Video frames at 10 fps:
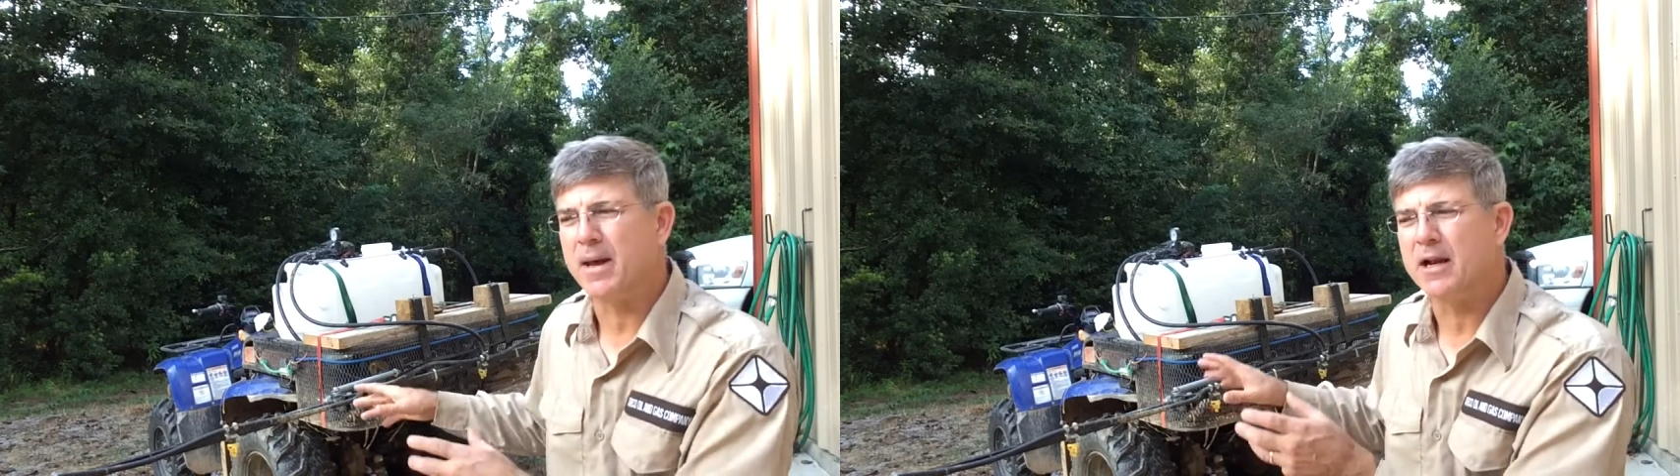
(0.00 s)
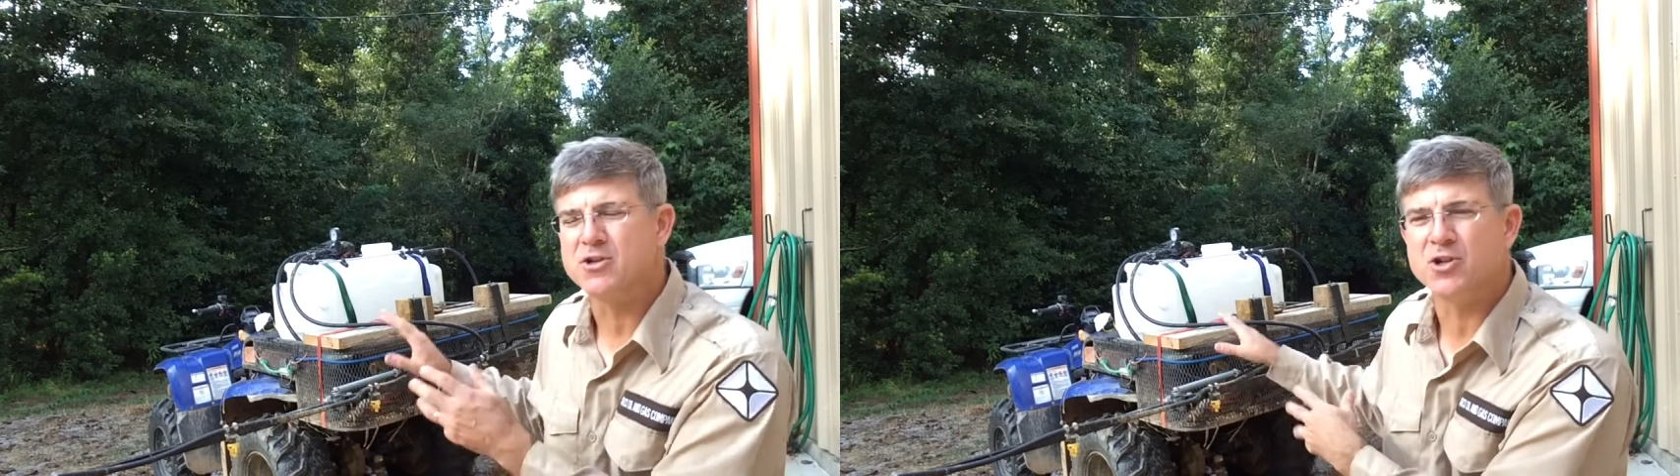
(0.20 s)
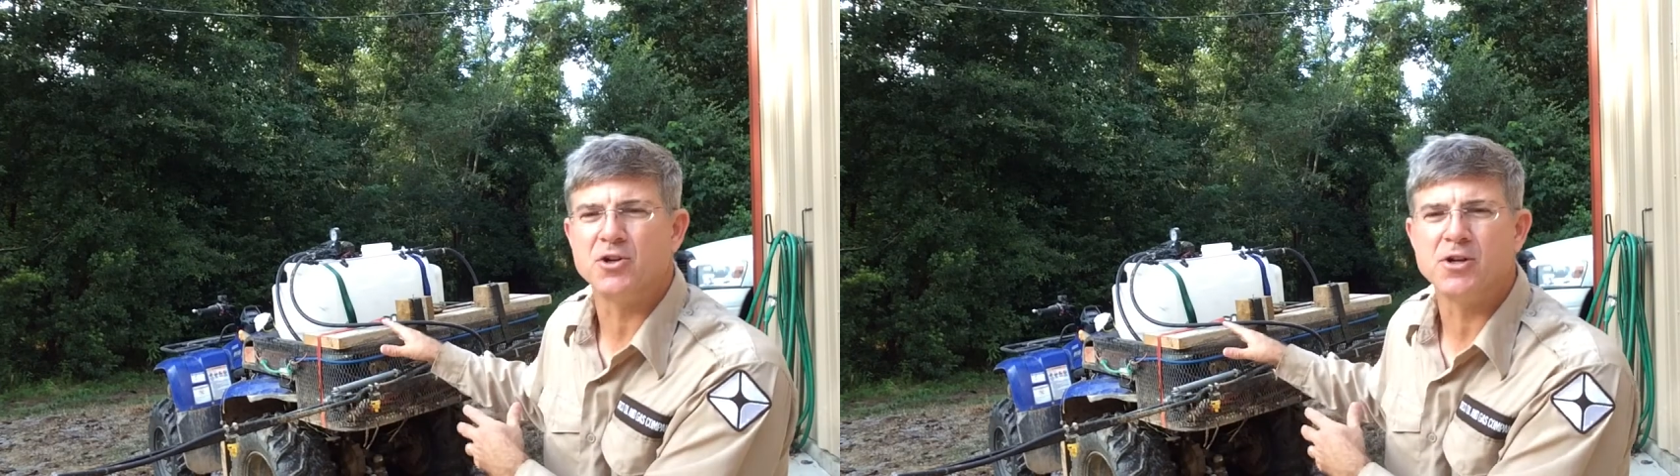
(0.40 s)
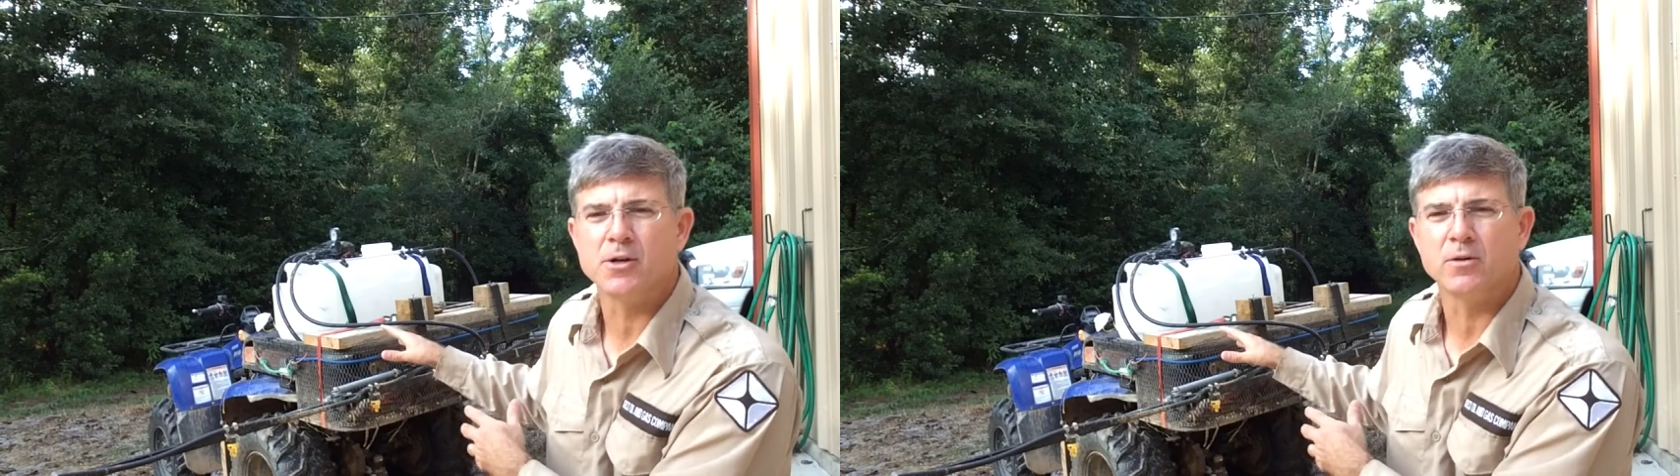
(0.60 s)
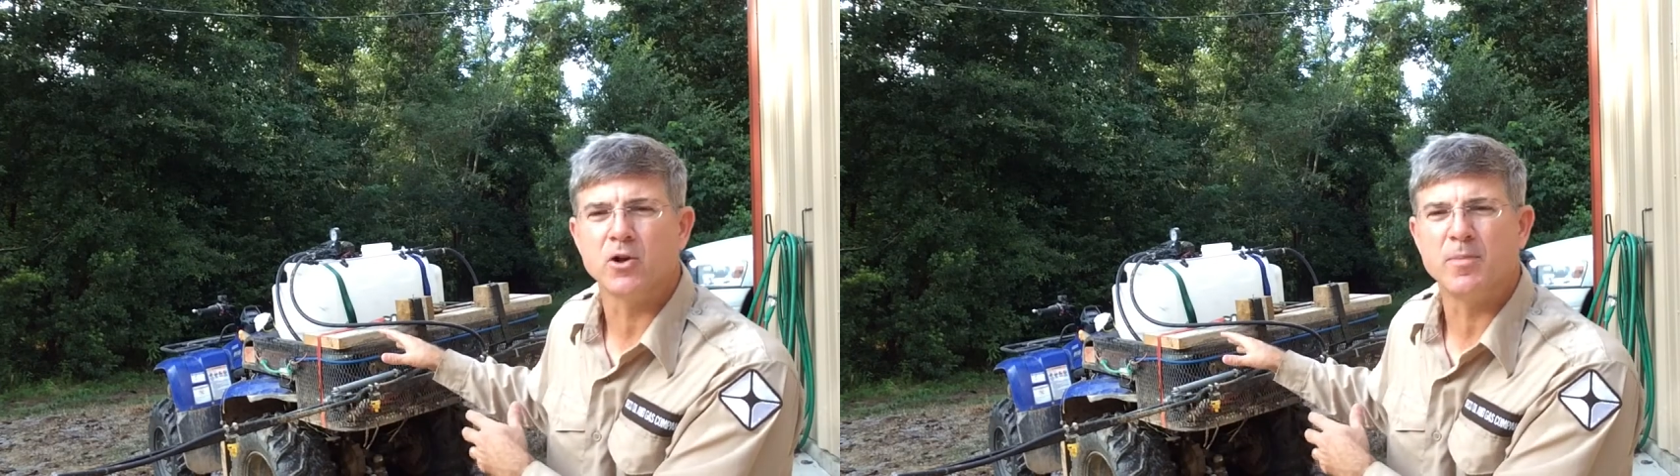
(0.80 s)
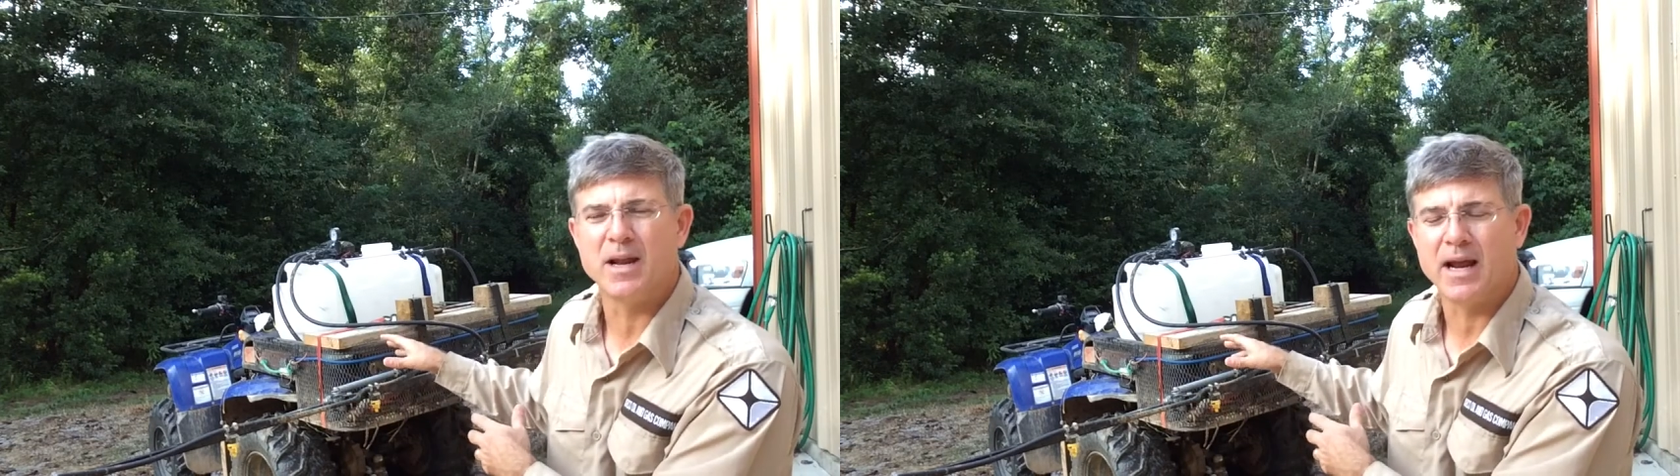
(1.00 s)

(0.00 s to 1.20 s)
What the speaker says: and I'll show you a little bit